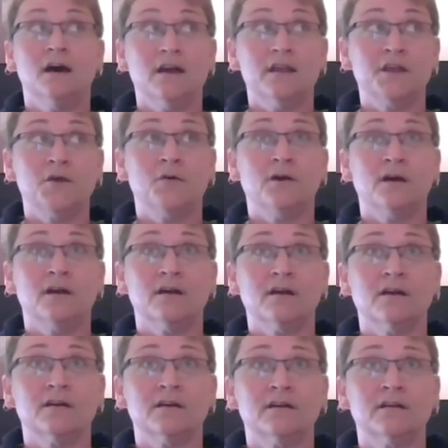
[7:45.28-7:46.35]

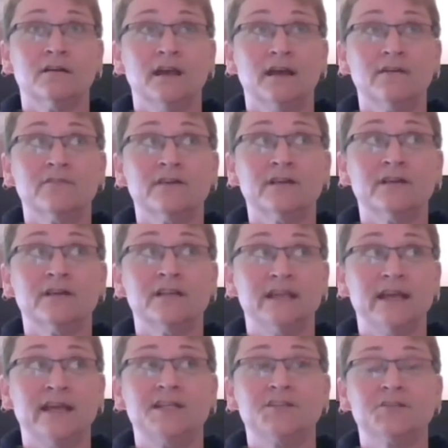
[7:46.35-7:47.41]
are every
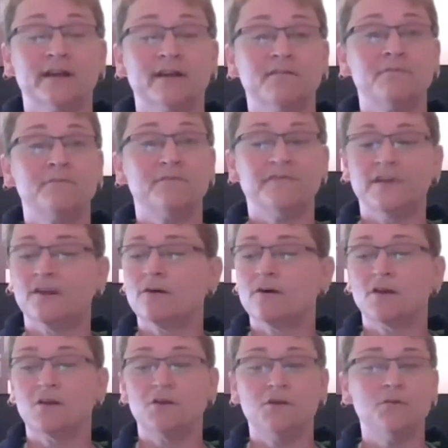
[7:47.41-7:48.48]
day trying to figure
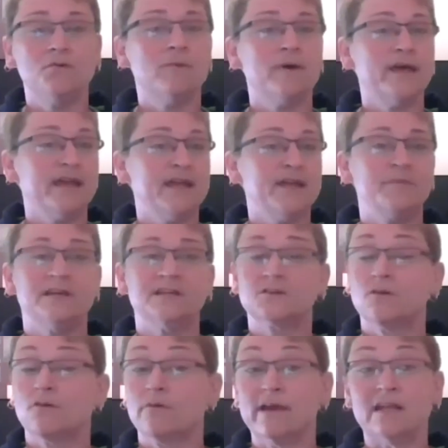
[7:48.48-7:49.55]
out a new way to be as
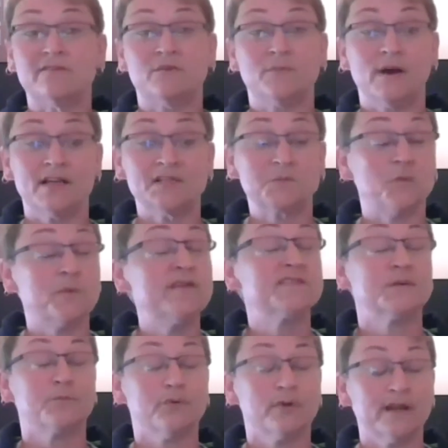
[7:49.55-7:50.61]
creative as possible. We have
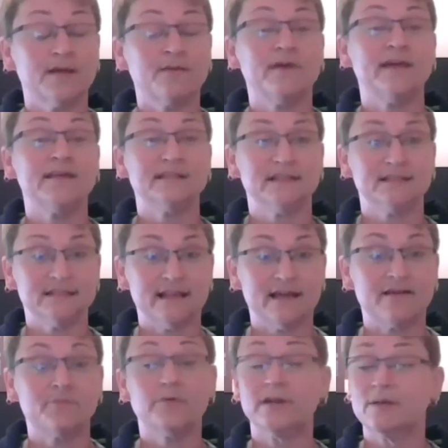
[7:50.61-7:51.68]
some pretty amazing
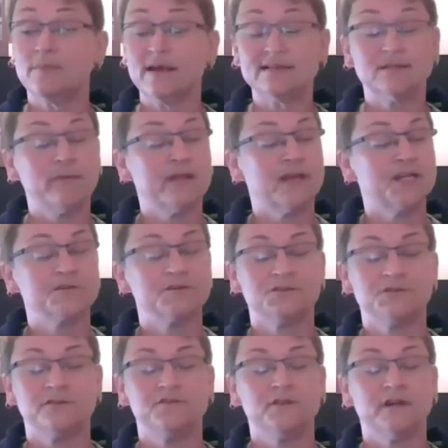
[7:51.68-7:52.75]
staff, pretty amazing managers
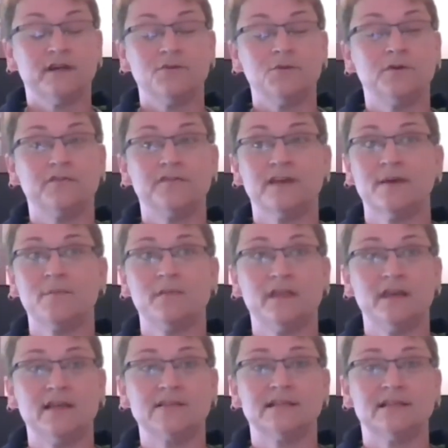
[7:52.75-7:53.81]
who have kept
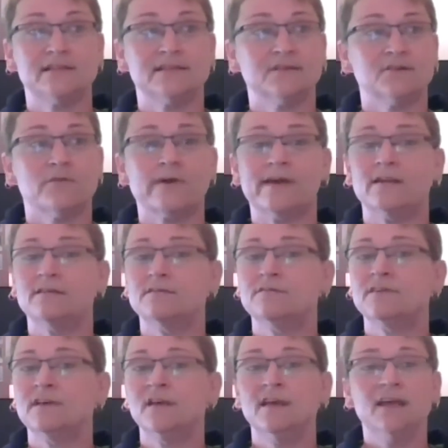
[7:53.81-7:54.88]
things as creative
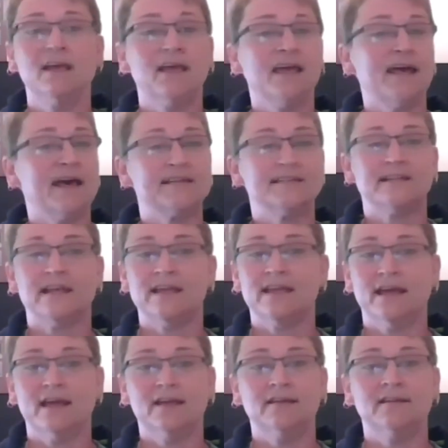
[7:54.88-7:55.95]
as they
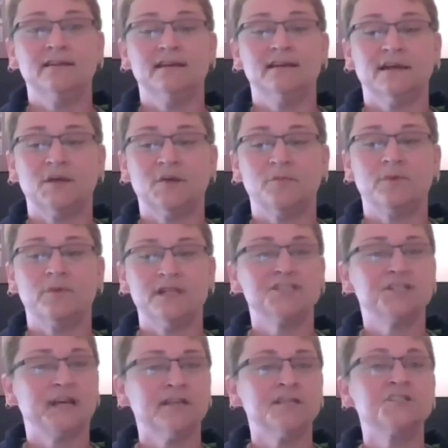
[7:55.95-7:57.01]
can. But it's
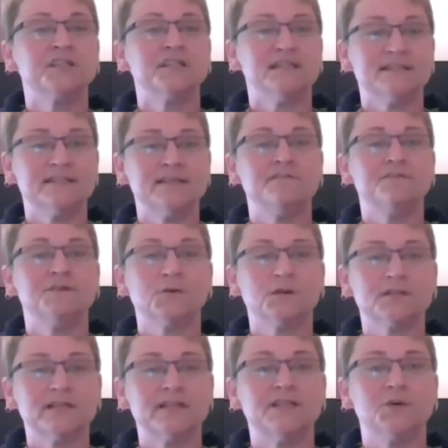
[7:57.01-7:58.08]
challenging to see
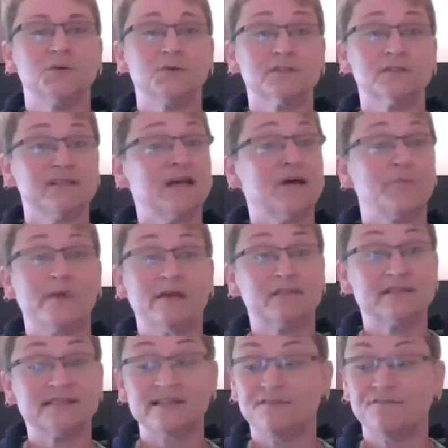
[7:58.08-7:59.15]
folks indoors and not be able
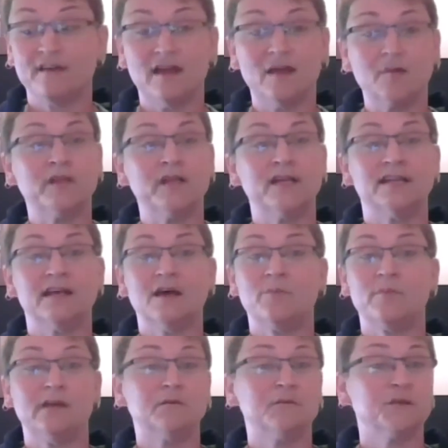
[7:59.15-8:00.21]
to see family and not
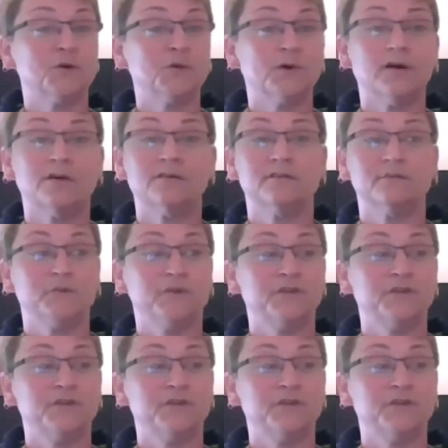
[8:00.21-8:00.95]
be able to go out and with their